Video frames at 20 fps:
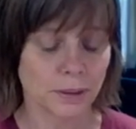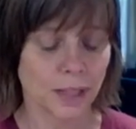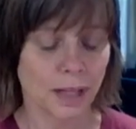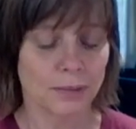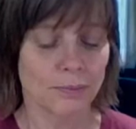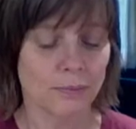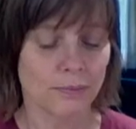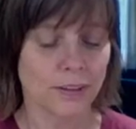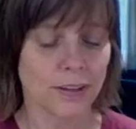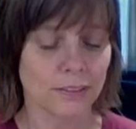
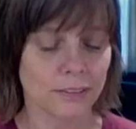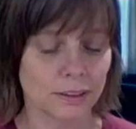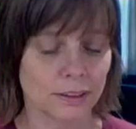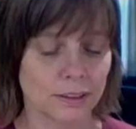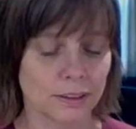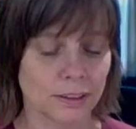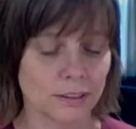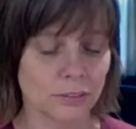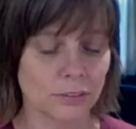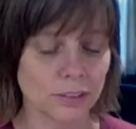I felt a
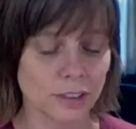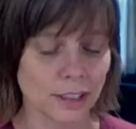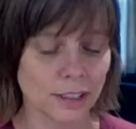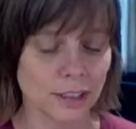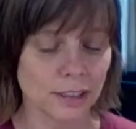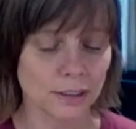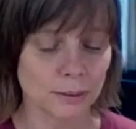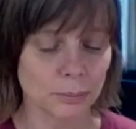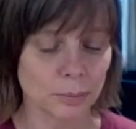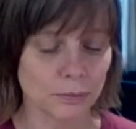little
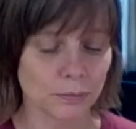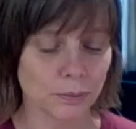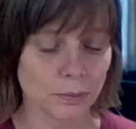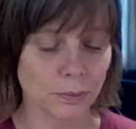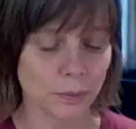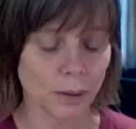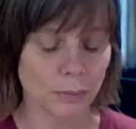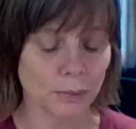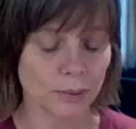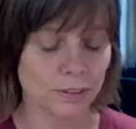tingling
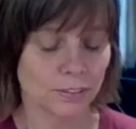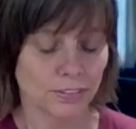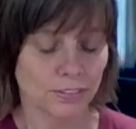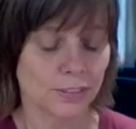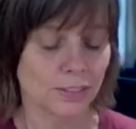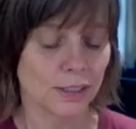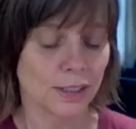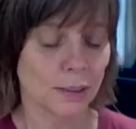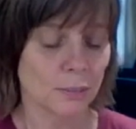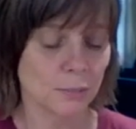before I went to
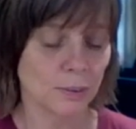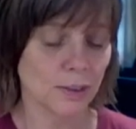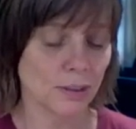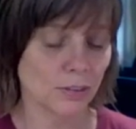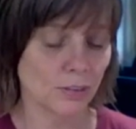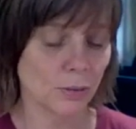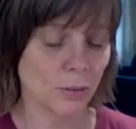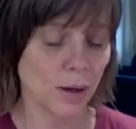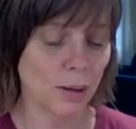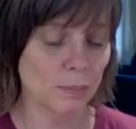sleep, and
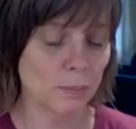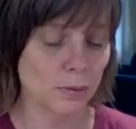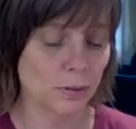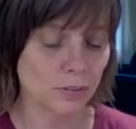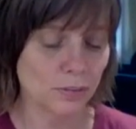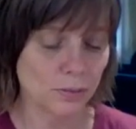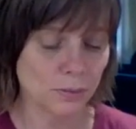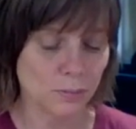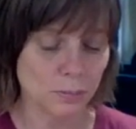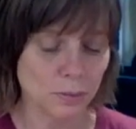so I
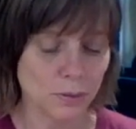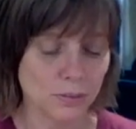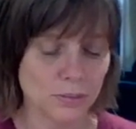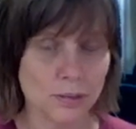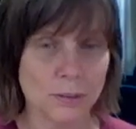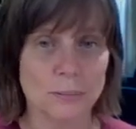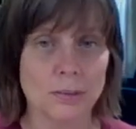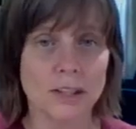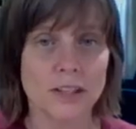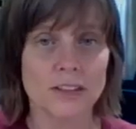just put
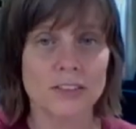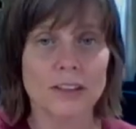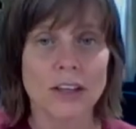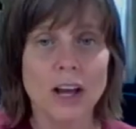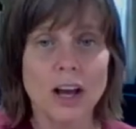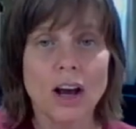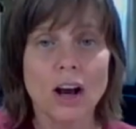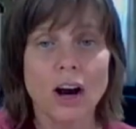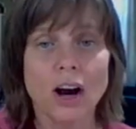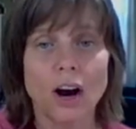some of this
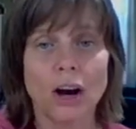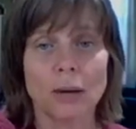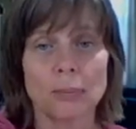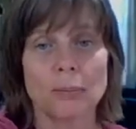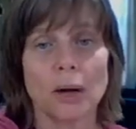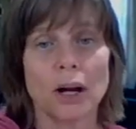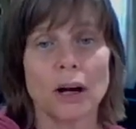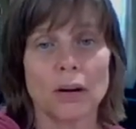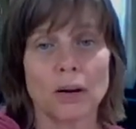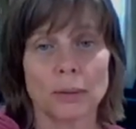on
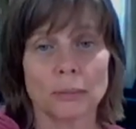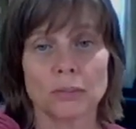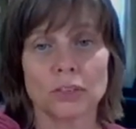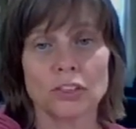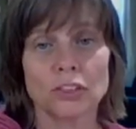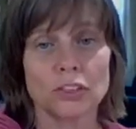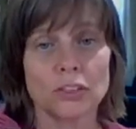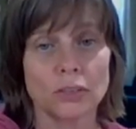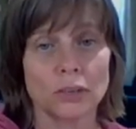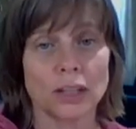my arm. You
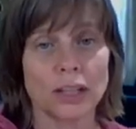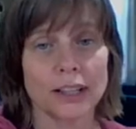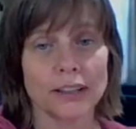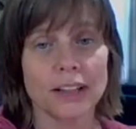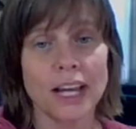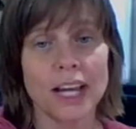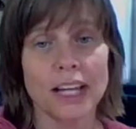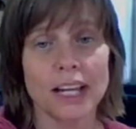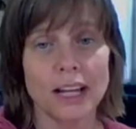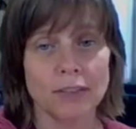just feel like
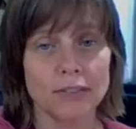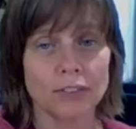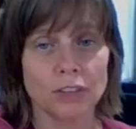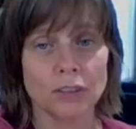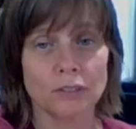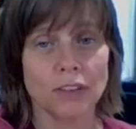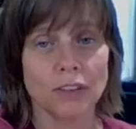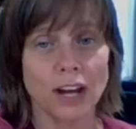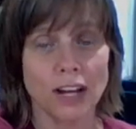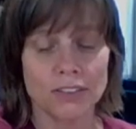that after
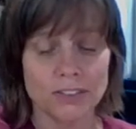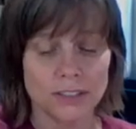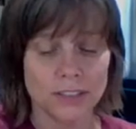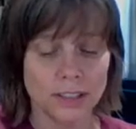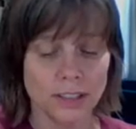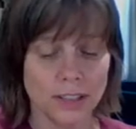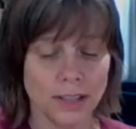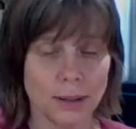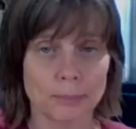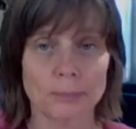you've iced
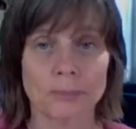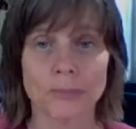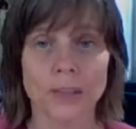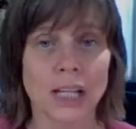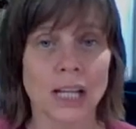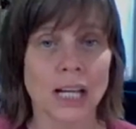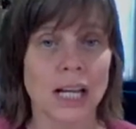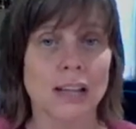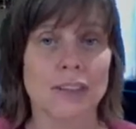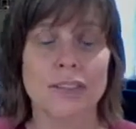it up.
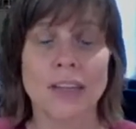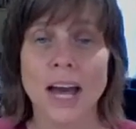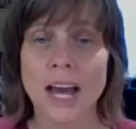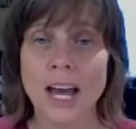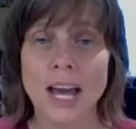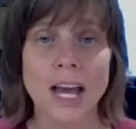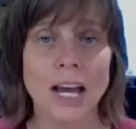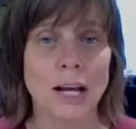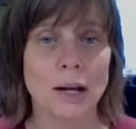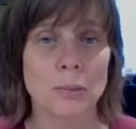
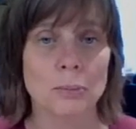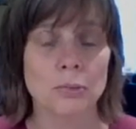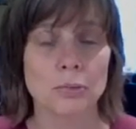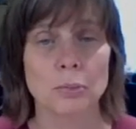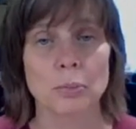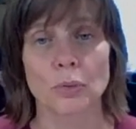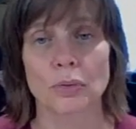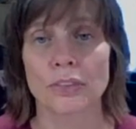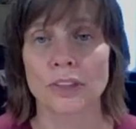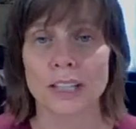That helps
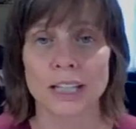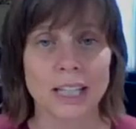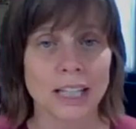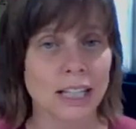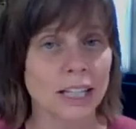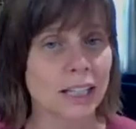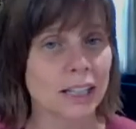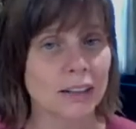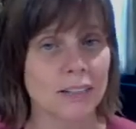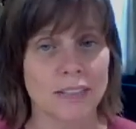more than
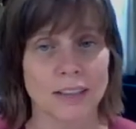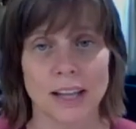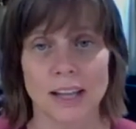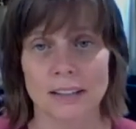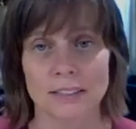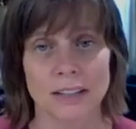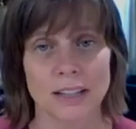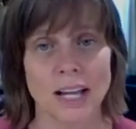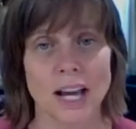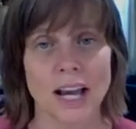
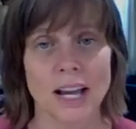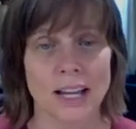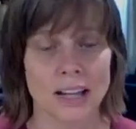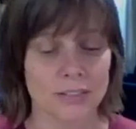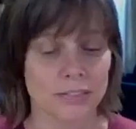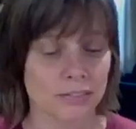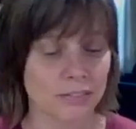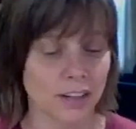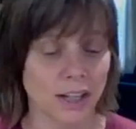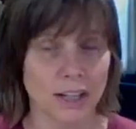anything that I
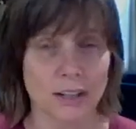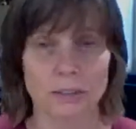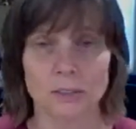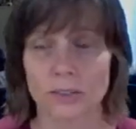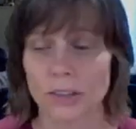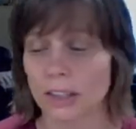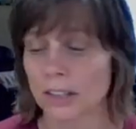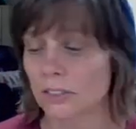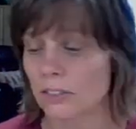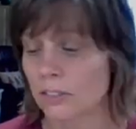have
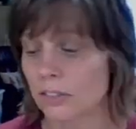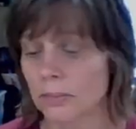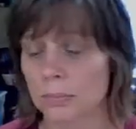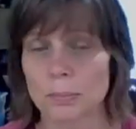found. It's